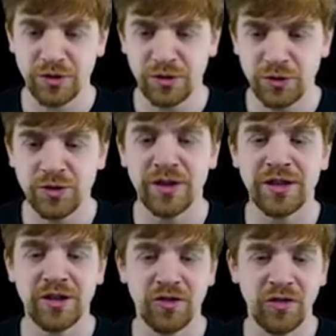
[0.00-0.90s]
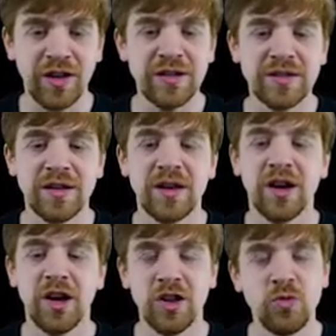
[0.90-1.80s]
user interface,
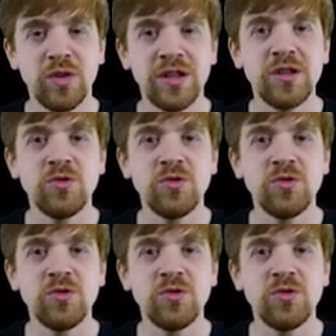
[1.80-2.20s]
and we need